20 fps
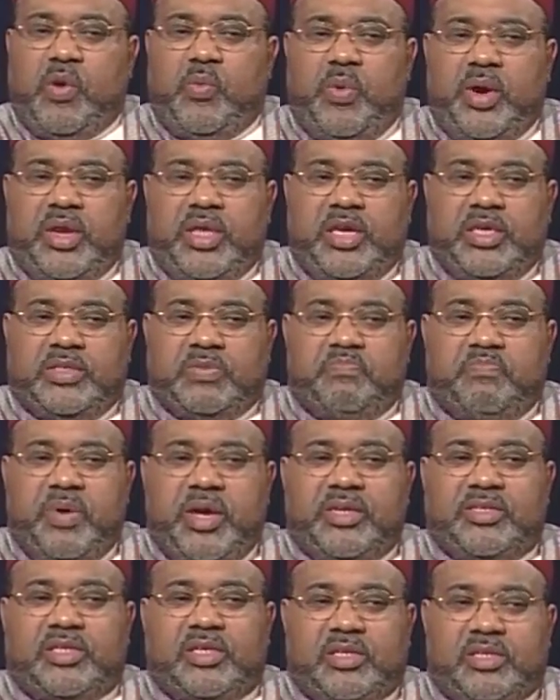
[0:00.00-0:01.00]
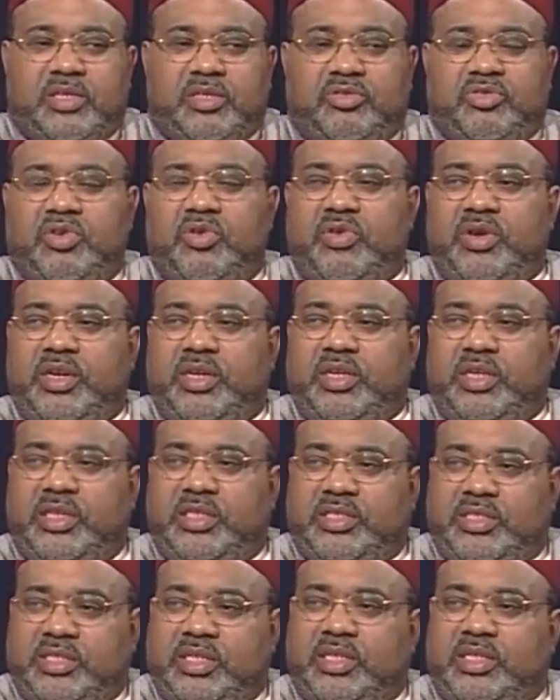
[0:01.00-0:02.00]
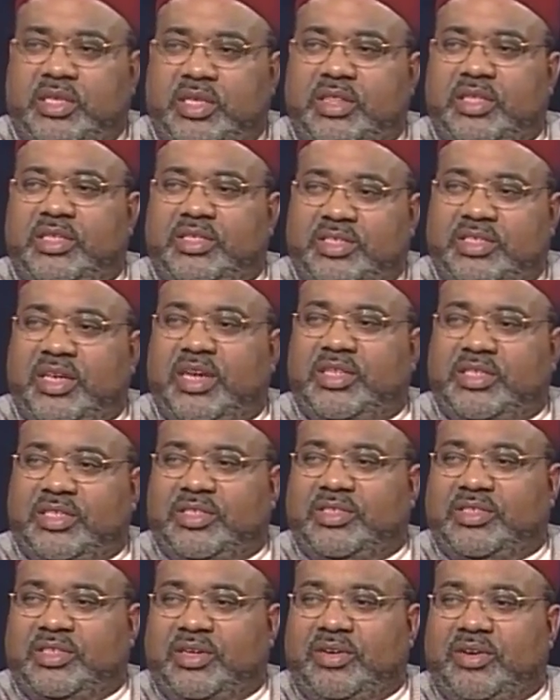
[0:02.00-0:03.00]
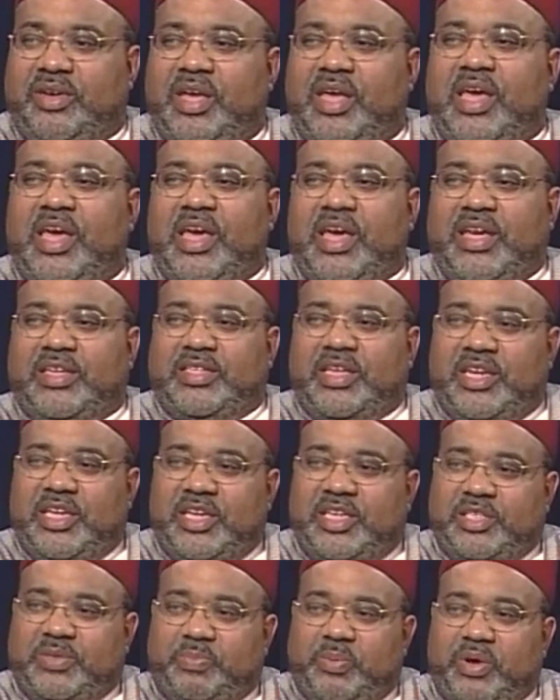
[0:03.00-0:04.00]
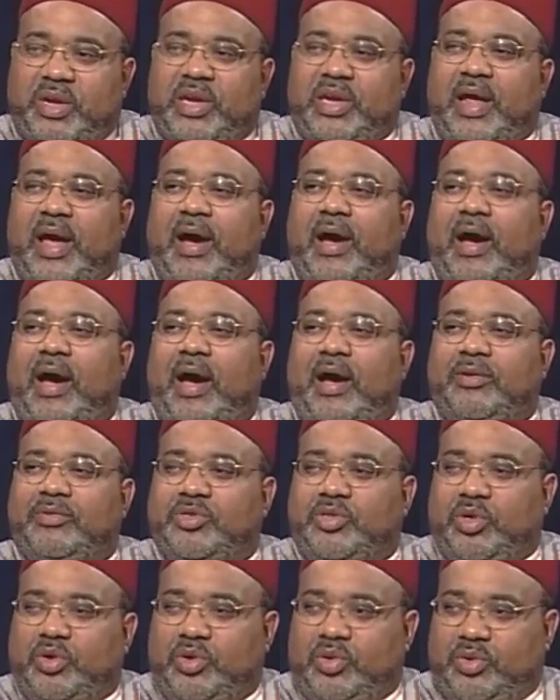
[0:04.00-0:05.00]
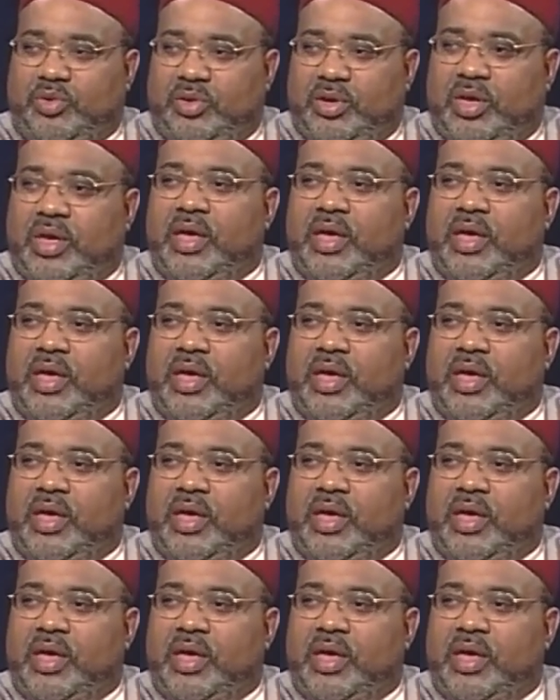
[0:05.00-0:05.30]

What he's basically doing in these teachings here is that he's putting our household